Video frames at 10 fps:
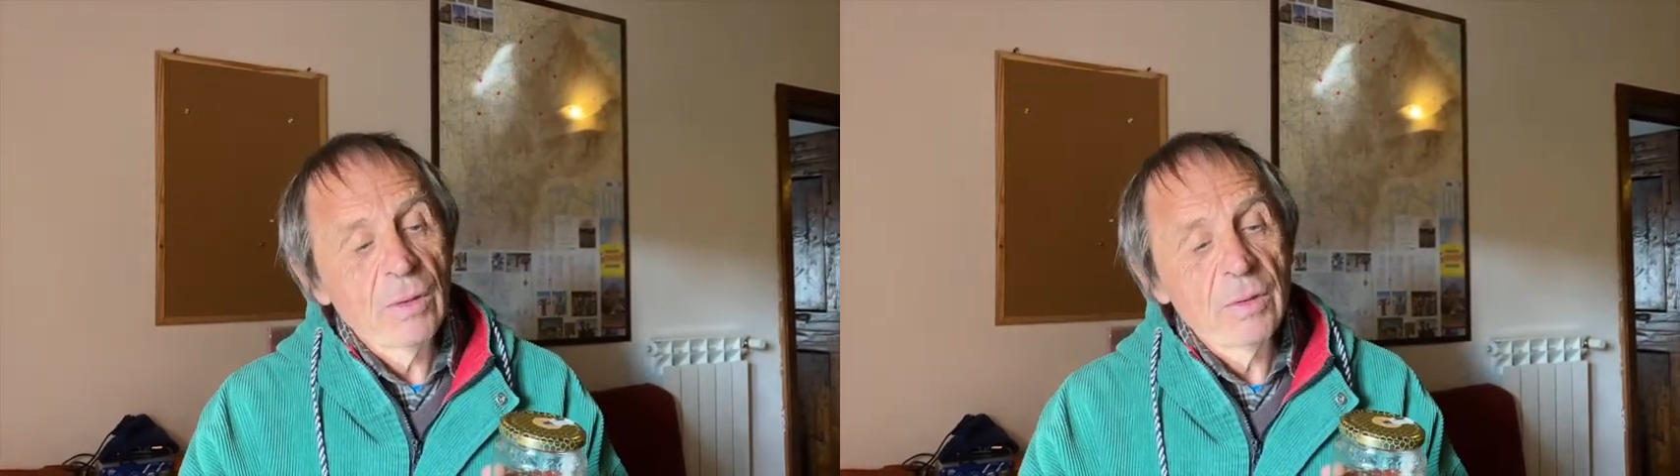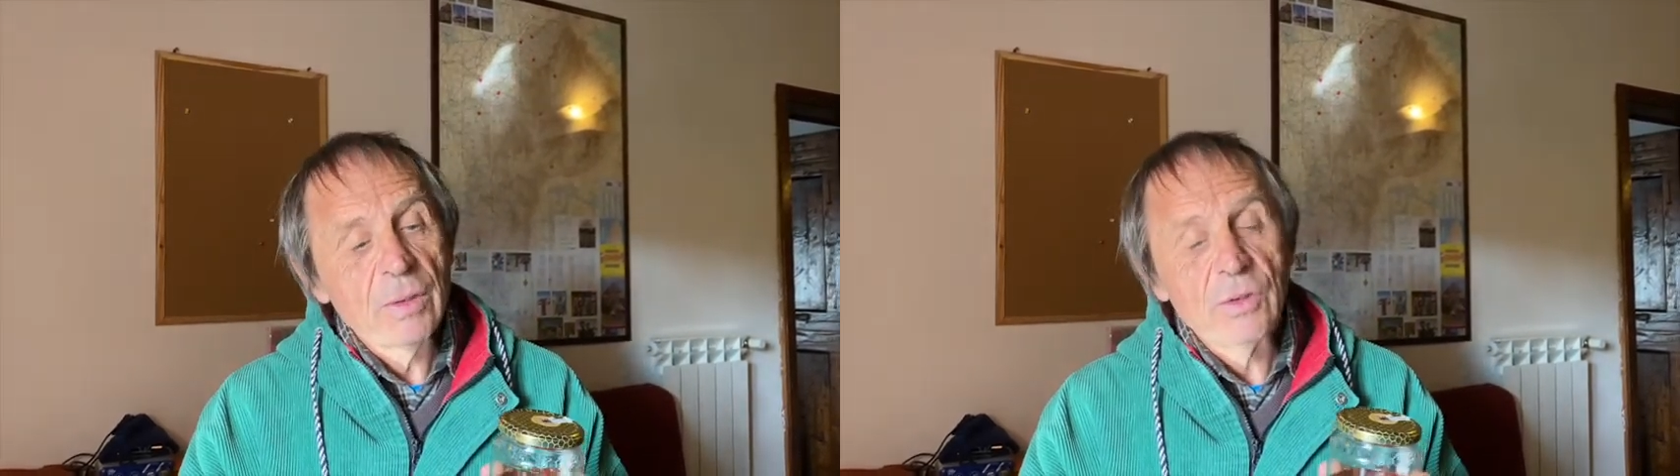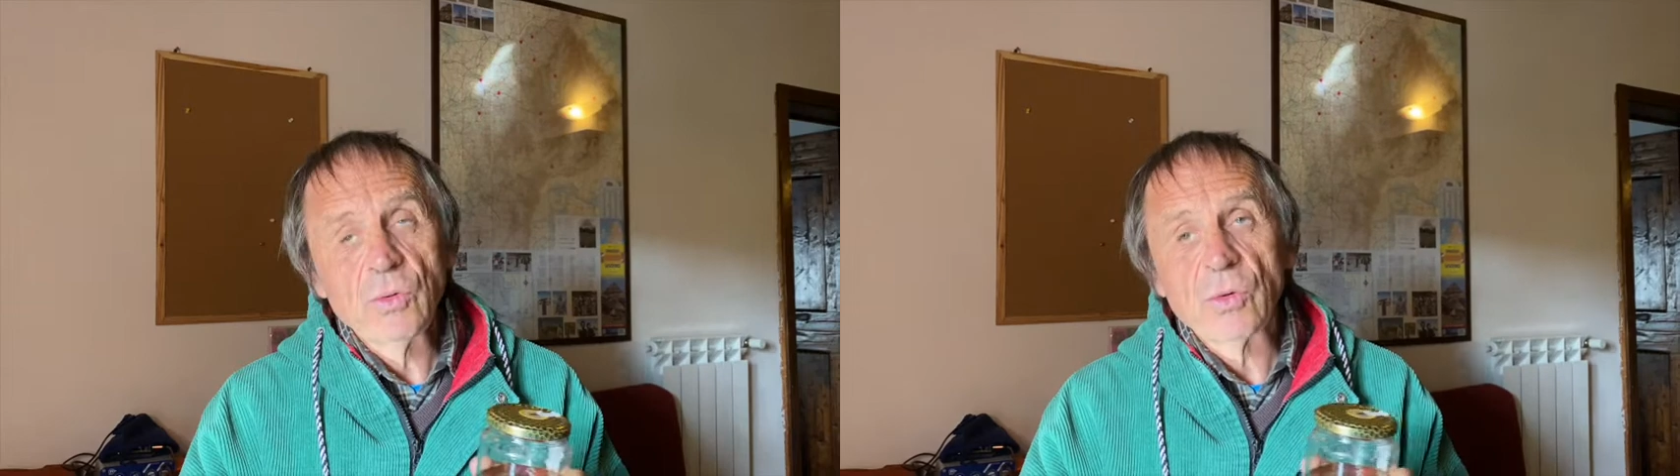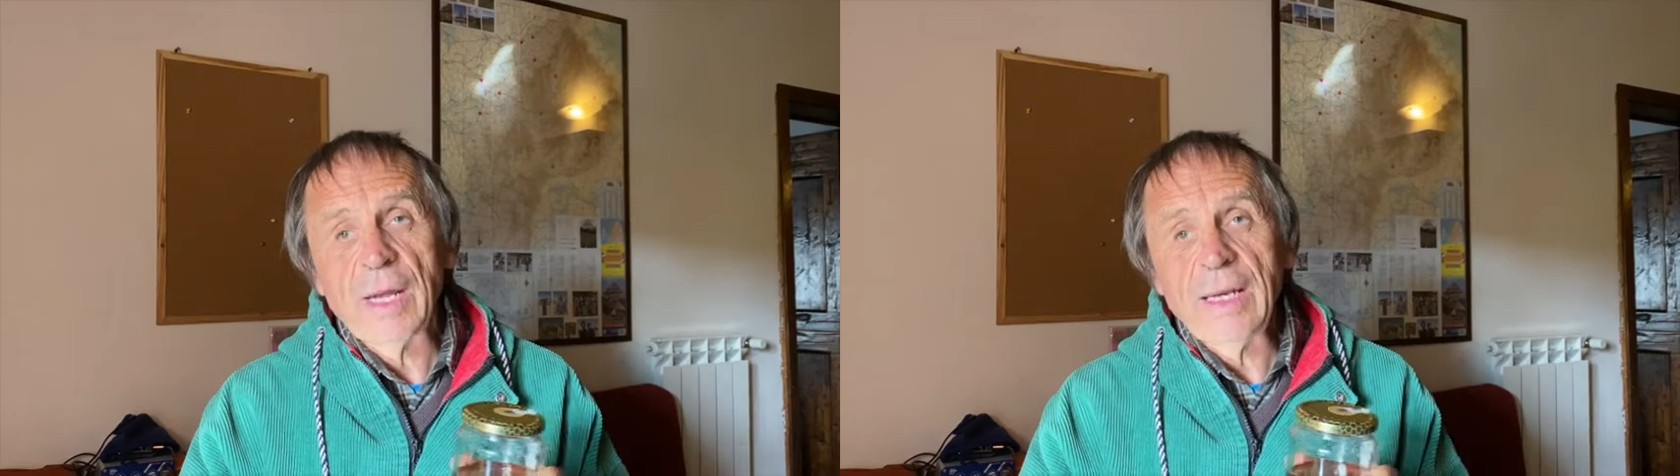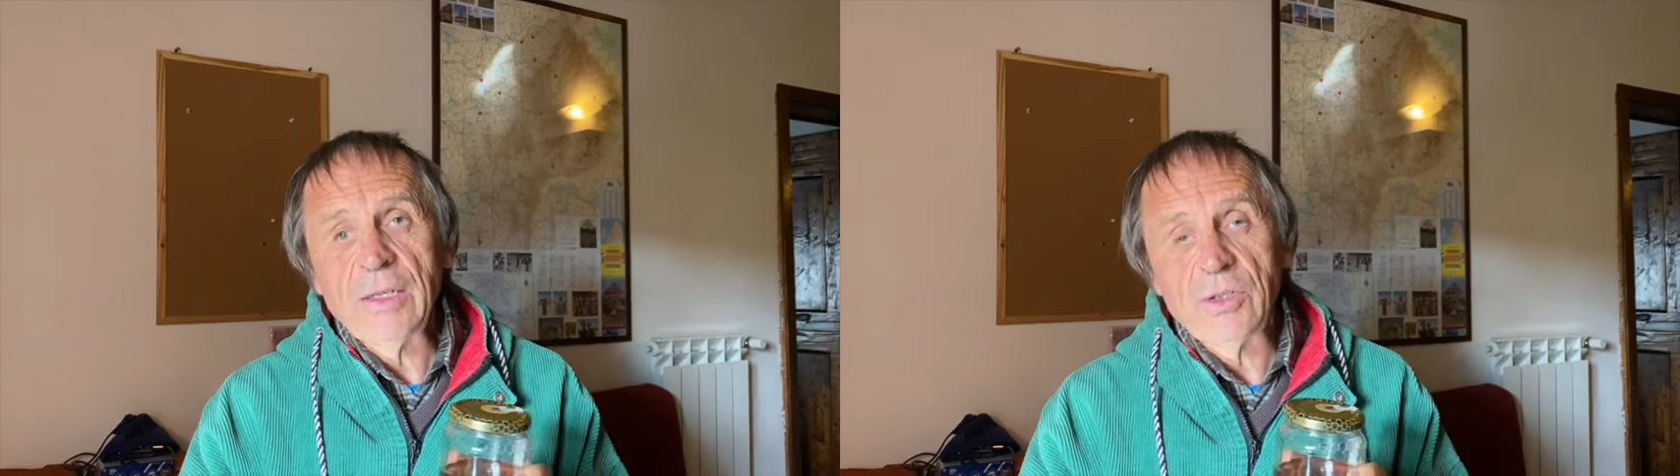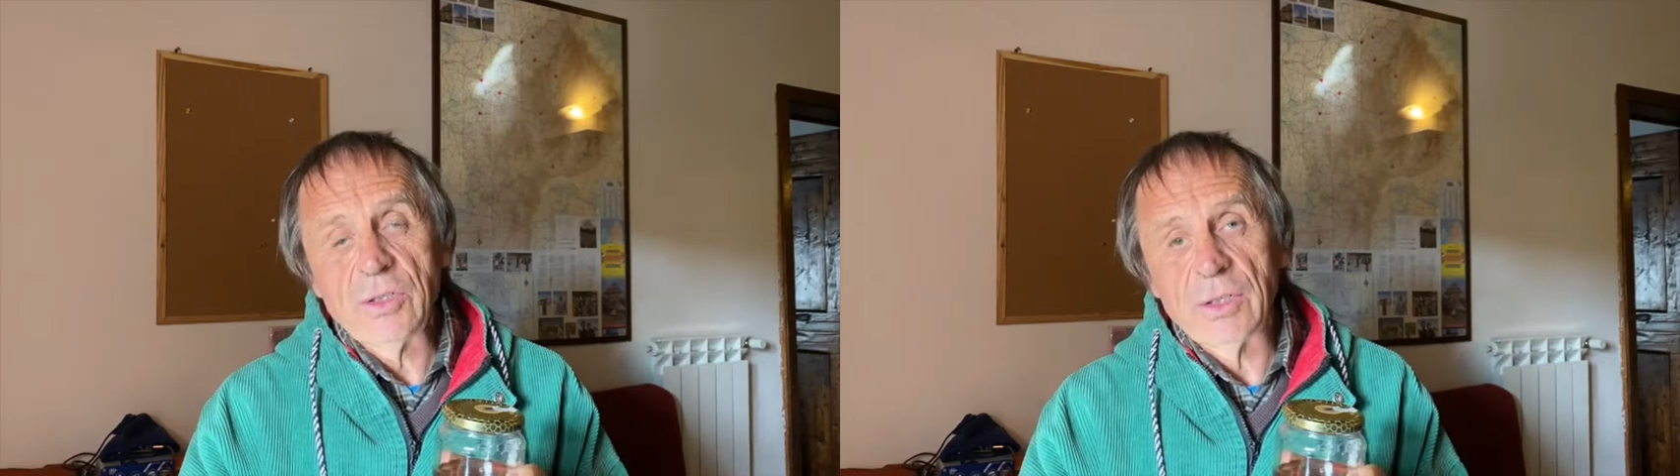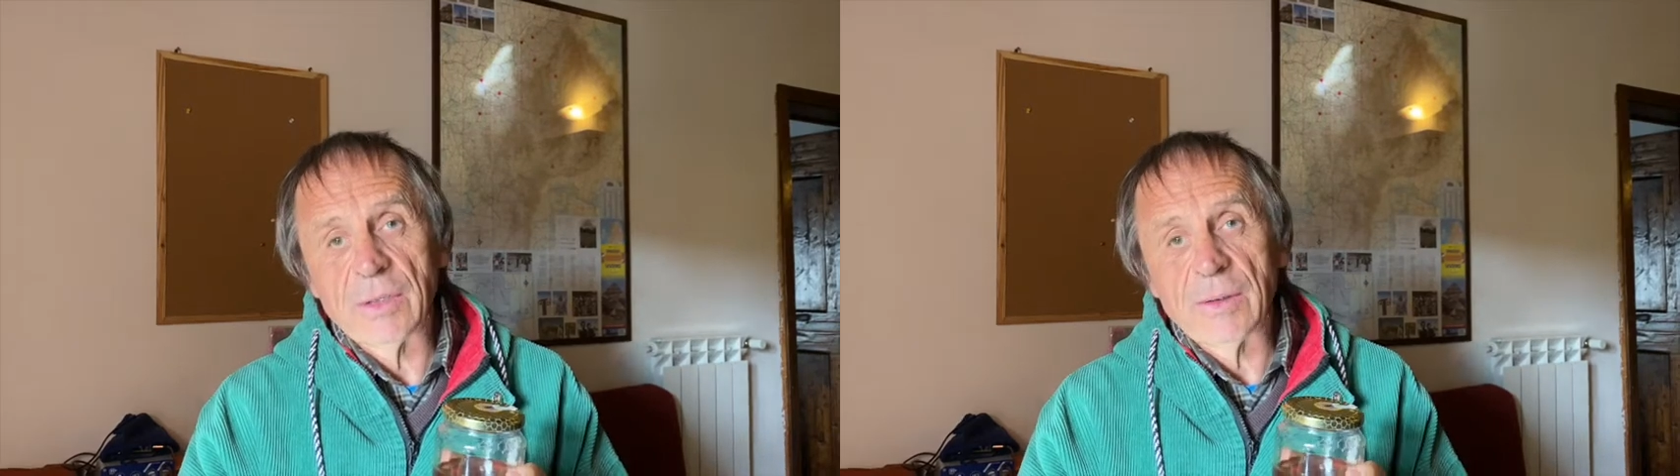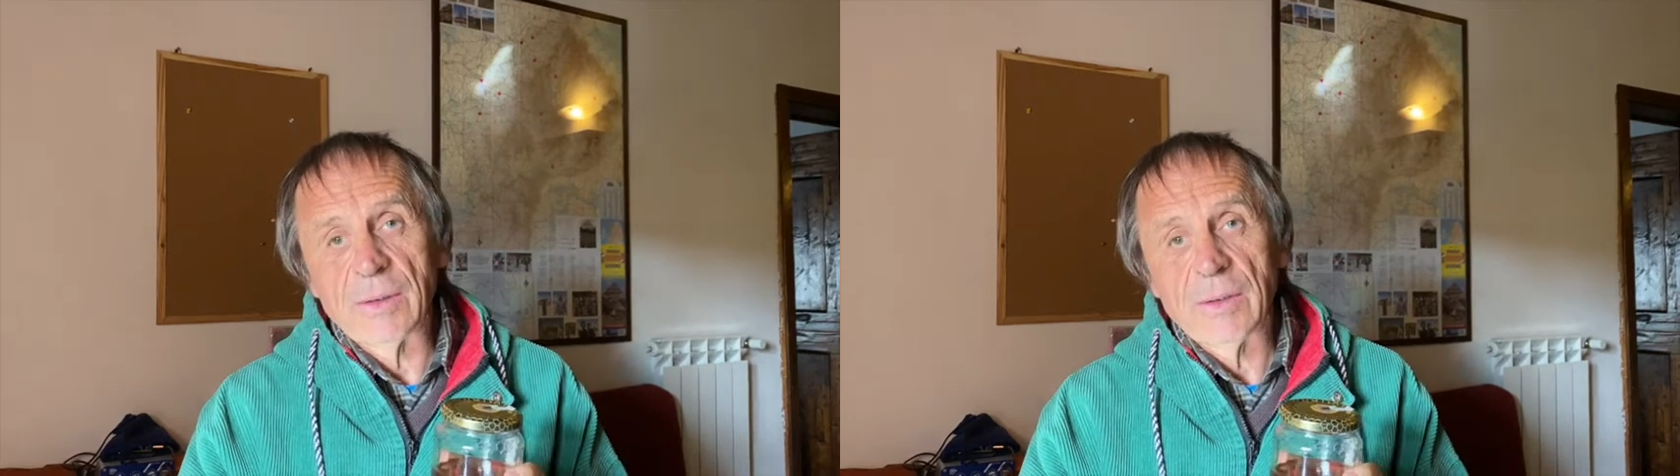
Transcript: the duration